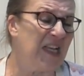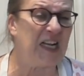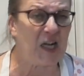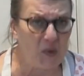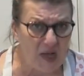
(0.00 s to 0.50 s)

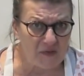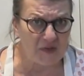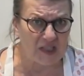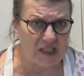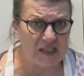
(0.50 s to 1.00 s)

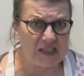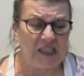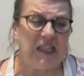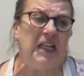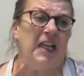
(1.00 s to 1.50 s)
However,
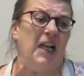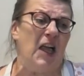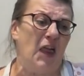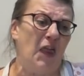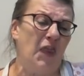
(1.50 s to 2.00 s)

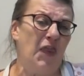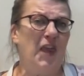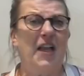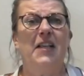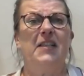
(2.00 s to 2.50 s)

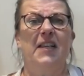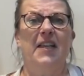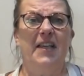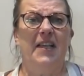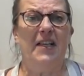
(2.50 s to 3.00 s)
this
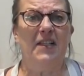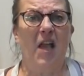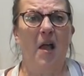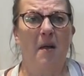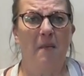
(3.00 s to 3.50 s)
is
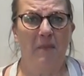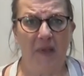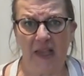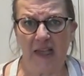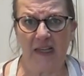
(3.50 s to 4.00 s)
a
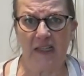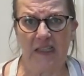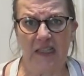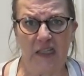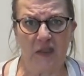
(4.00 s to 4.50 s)
big
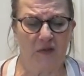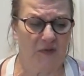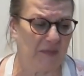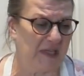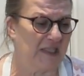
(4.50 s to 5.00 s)
deal
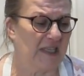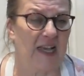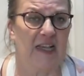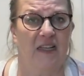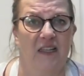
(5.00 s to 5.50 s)
for me
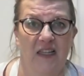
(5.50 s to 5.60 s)
today.